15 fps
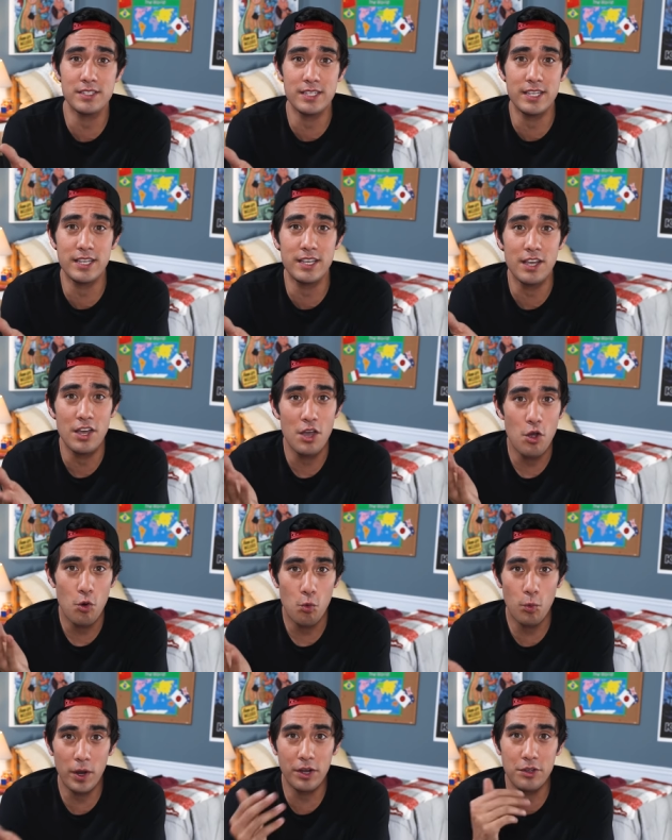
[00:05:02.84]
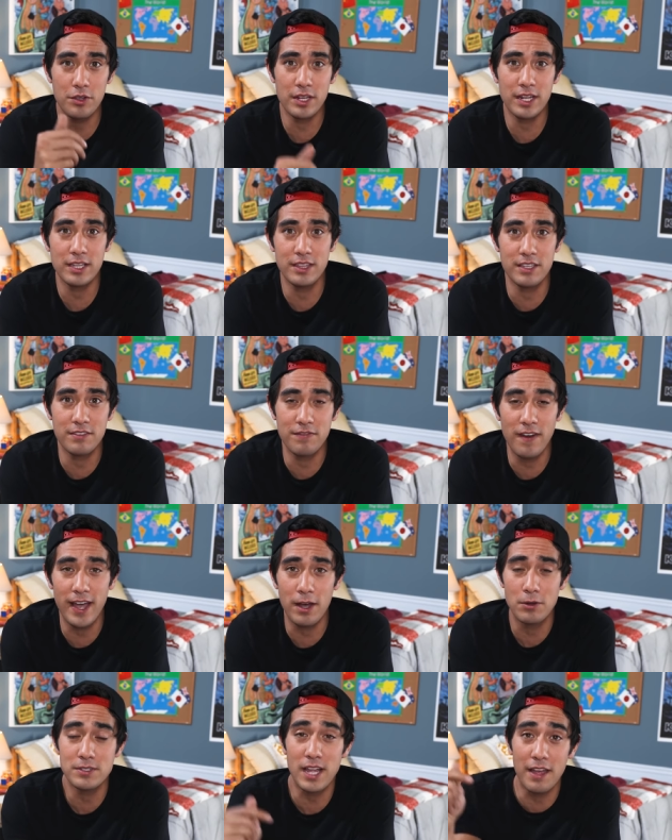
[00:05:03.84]
see where you can get these
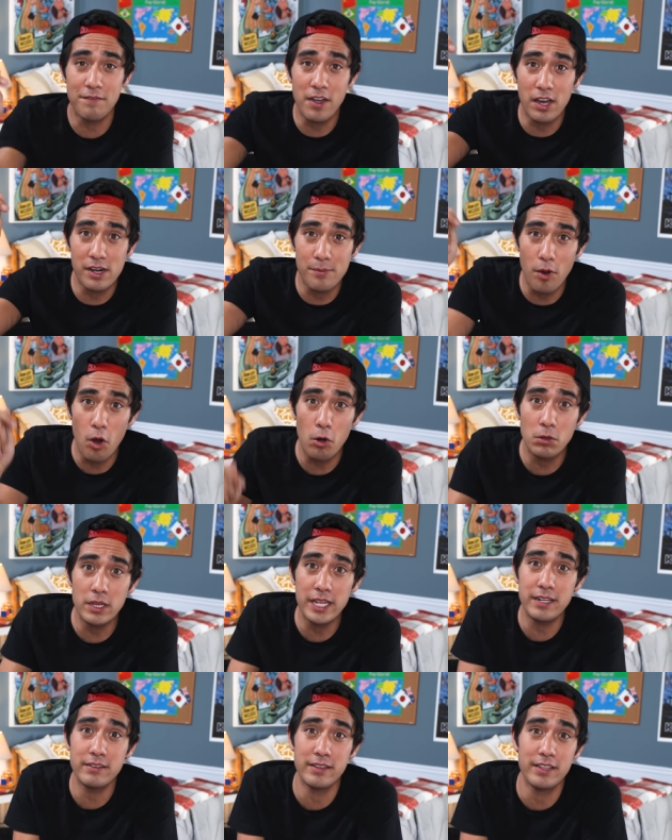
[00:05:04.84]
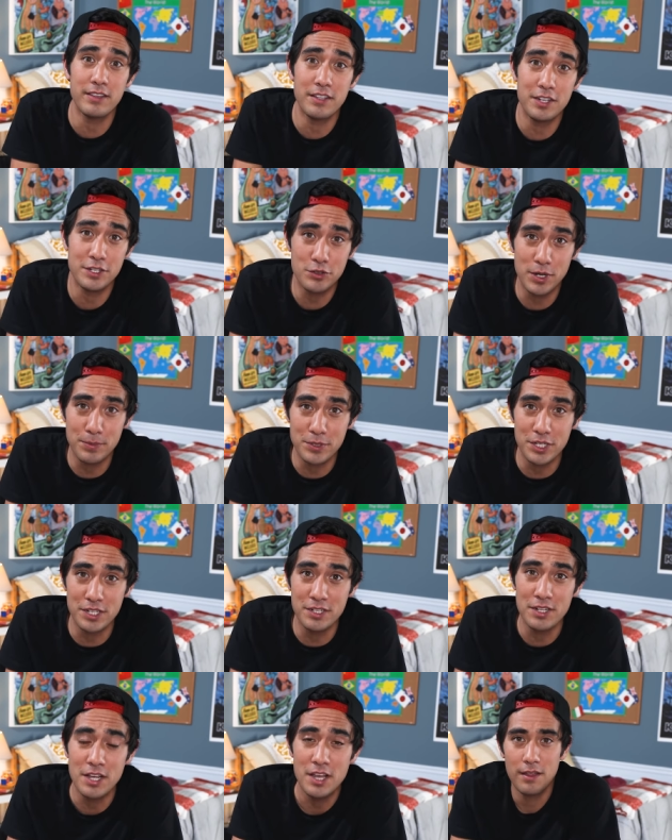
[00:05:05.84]
files. I've got them all linked in the
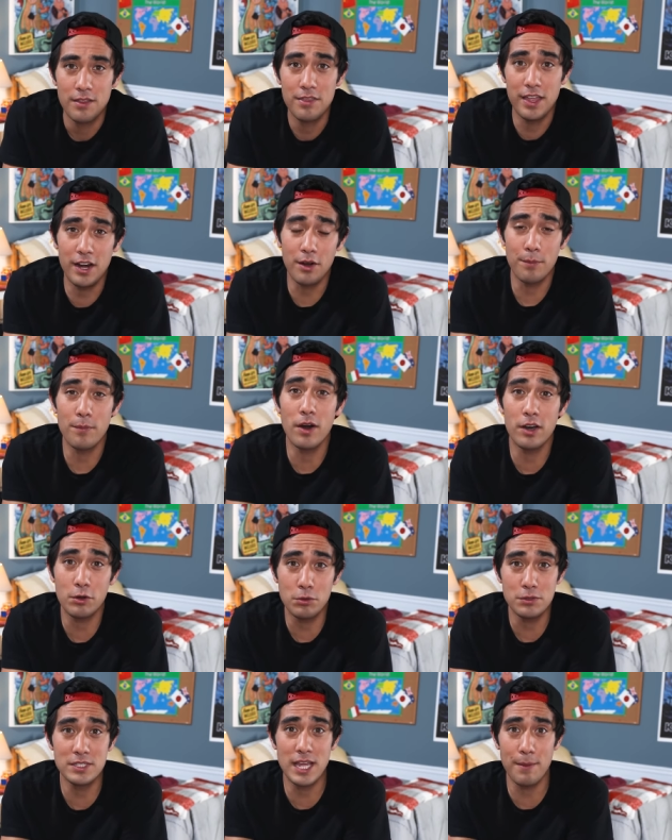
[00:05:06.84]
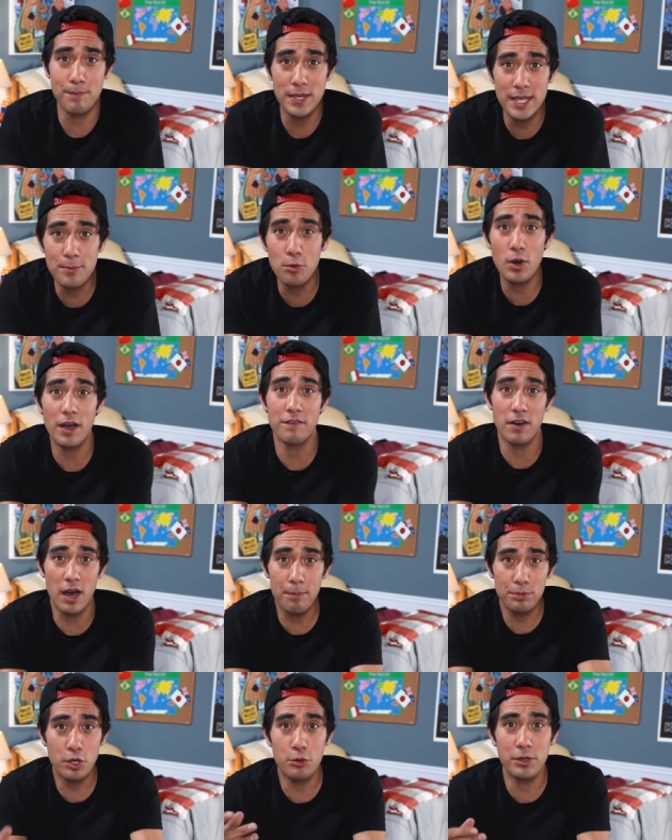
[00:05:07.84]
description. They are models that people have
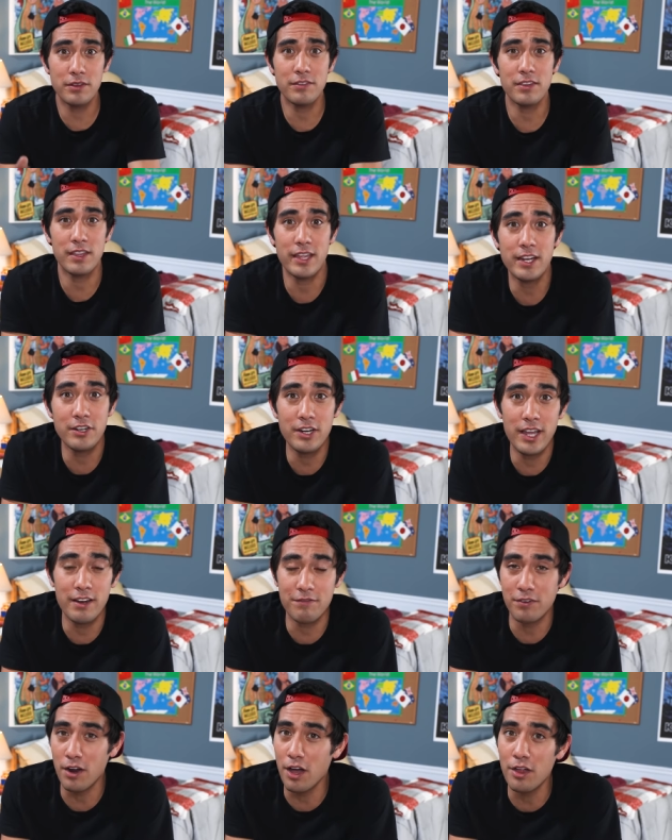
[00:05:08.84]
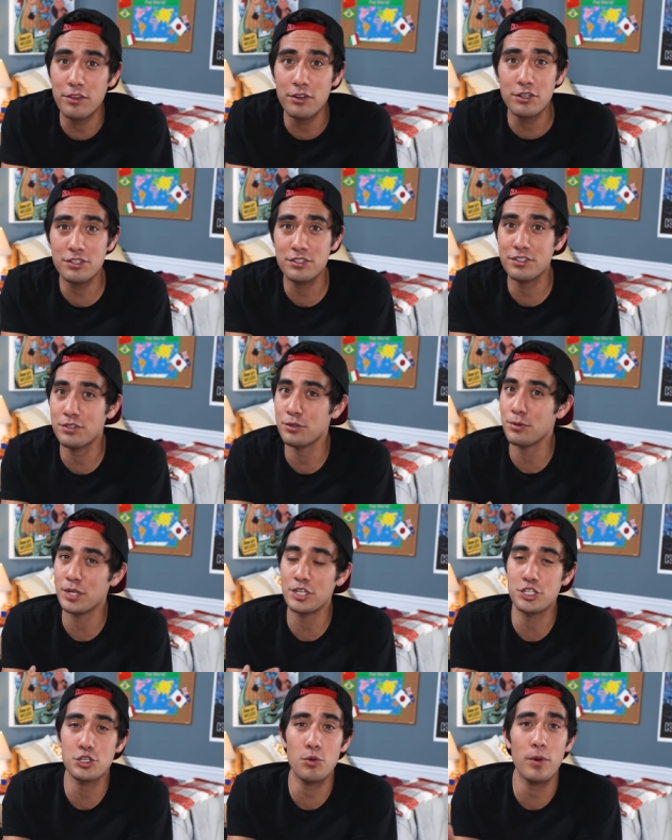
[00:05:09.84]
uploaded to the internet for others to
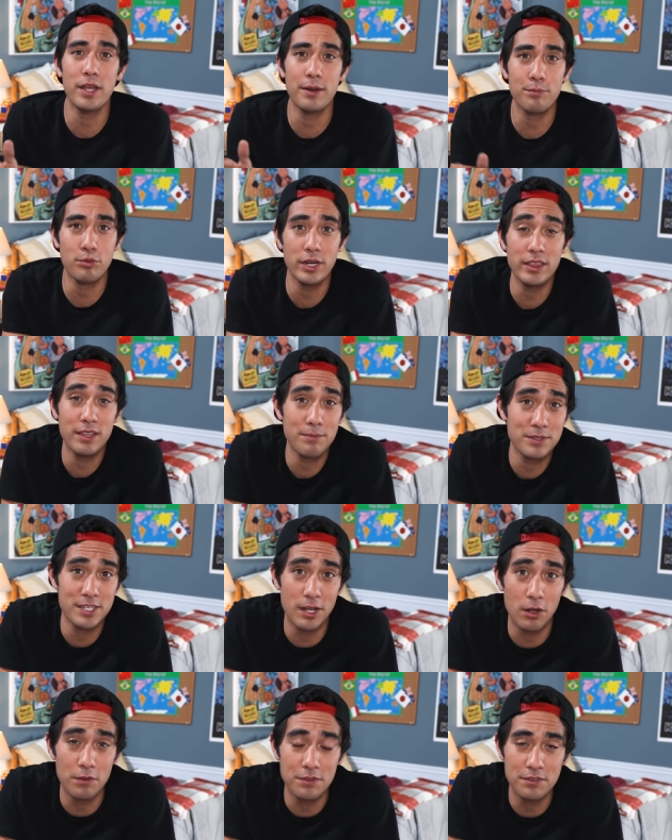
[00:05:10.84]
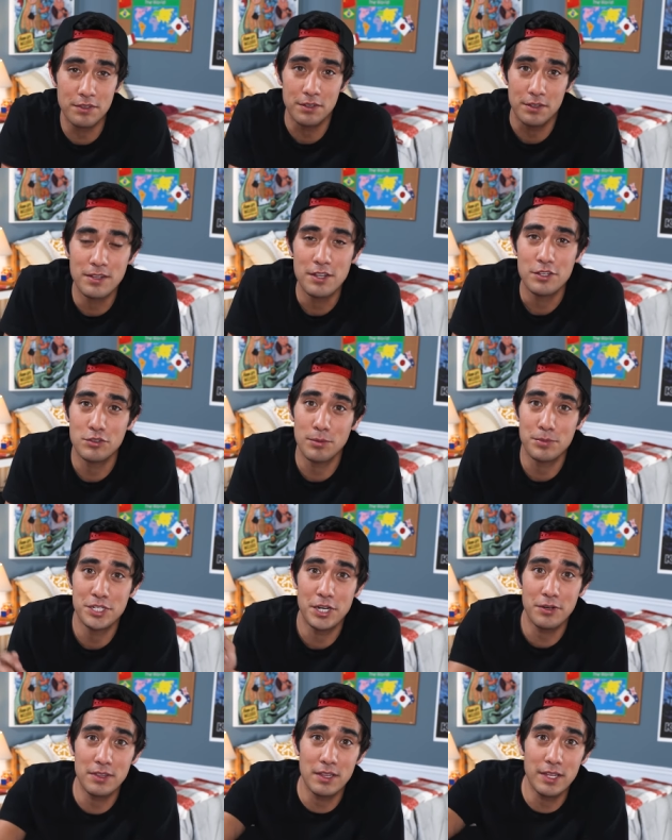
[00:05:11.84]
enjoy and print themselves. So I'm
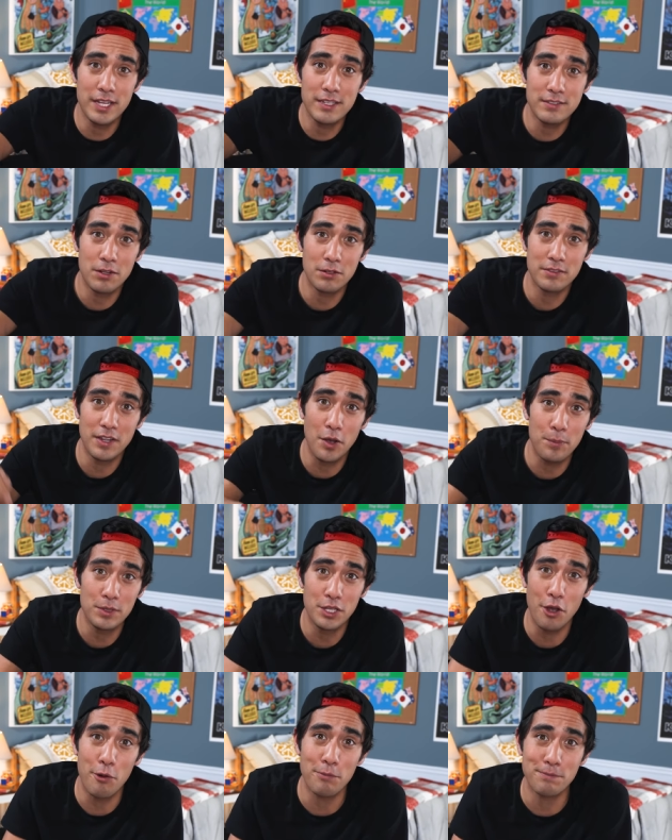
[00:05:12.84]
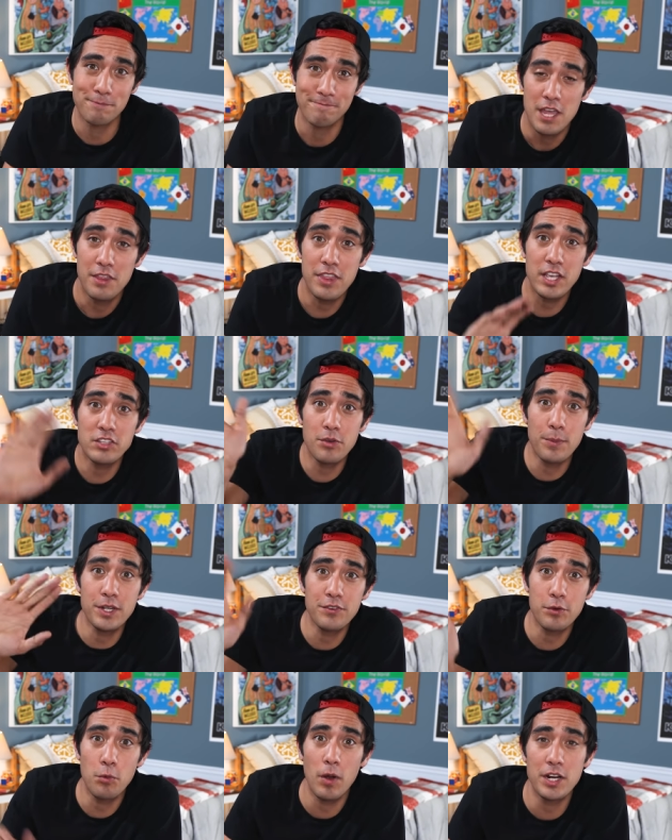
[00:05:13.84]
sharing the links all down below. Thanks so
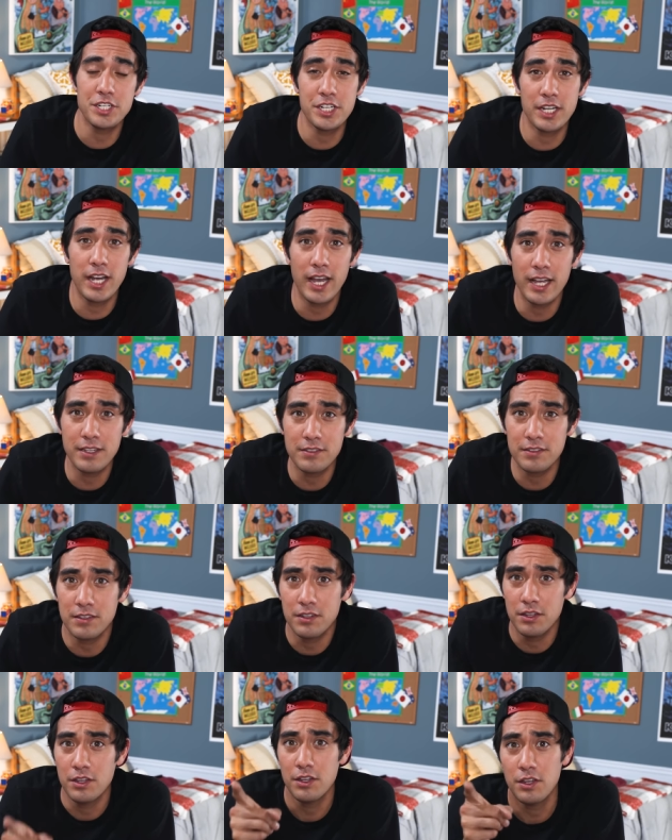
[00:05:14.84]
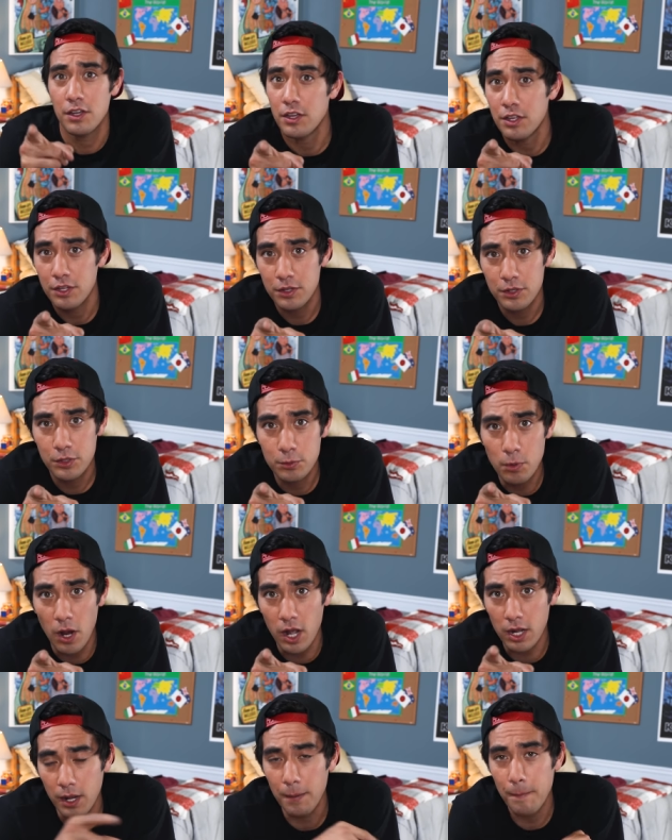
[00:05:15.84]
much for watching guys. You
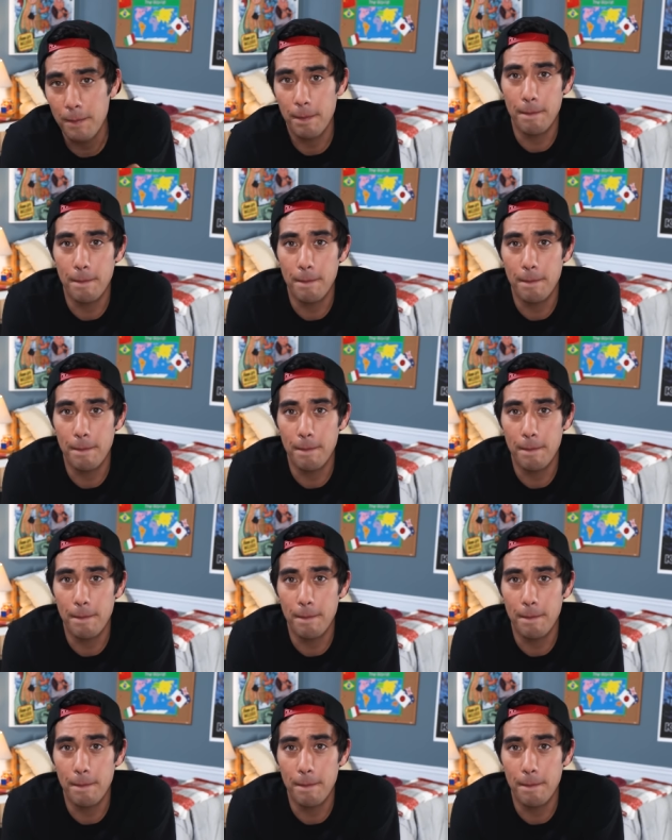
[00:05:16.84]
rock.